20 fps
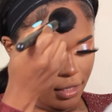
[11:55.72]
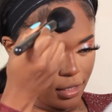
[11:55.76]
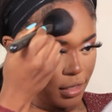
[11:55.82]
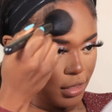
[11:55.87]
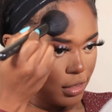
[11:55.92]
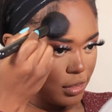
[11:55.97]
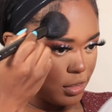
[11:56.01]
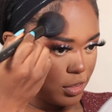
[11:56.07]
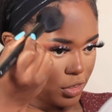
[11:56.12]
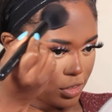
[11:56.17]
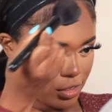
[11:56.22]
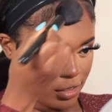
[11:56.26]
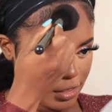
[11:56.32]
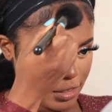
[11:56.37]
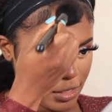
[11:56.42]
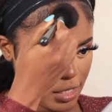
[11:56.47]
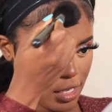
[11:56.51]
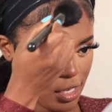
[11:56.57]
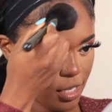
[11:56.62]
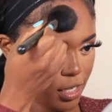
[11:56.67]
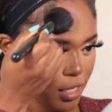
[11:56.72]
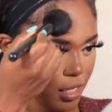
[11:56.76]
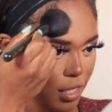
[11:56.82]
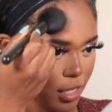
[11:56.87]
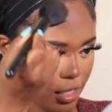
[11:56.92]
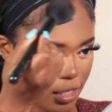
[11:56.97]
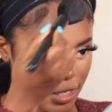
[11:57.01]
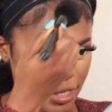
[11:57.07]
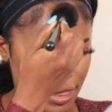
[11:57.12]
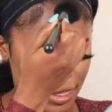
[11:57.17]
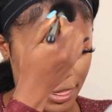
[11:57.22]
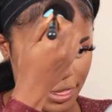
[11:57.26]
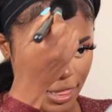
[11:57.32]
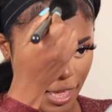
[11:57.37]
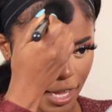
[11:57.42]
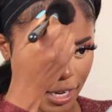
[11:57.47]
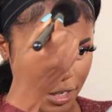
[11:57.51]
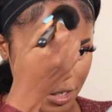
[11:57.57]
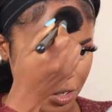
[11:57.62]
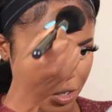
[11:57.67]
It's just
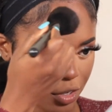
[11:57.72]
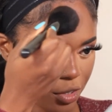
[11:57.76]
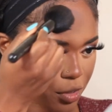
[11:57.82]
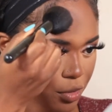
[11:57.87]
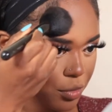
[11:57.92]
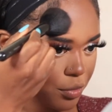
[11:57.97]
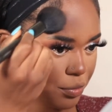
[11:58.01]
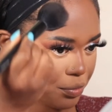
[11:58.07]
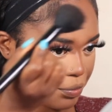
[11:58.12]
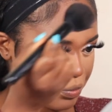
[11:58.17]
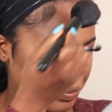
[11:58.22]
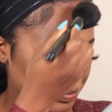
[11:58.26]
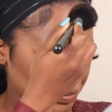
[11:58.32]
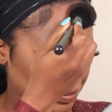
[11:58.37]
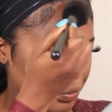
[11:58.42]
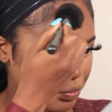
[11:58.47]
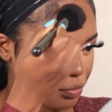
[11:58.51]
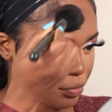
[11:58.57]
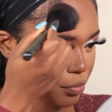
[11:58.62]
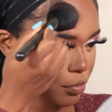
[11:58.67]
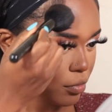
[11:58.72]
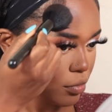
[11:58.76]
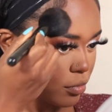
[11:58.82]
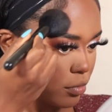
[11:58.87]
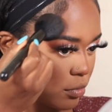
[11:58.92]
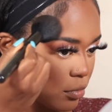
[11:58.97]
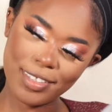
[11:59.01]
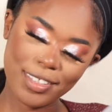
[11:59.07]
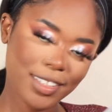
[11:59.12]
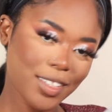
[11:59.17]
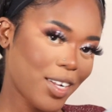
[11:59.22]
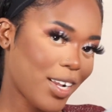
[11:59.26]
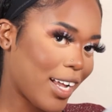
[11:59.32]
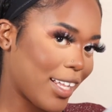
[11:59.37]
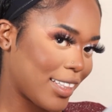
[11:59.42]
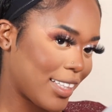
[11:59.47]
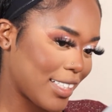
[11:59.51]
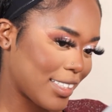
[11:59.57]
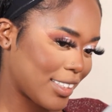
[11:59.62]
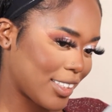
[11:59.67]
that girl. Just look
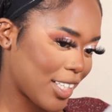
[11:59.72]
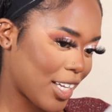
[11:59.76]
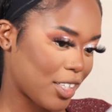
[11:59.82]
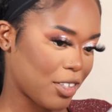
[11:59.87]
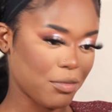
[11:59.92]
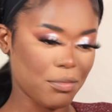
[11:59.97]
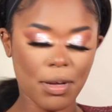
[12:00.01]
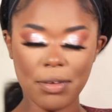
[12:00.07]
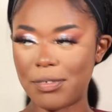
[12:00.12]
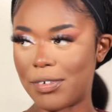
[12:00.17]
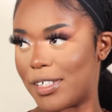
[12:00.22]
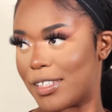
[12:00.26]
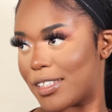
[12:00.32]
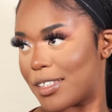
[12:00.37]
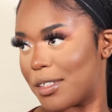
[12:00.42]
at this side of my face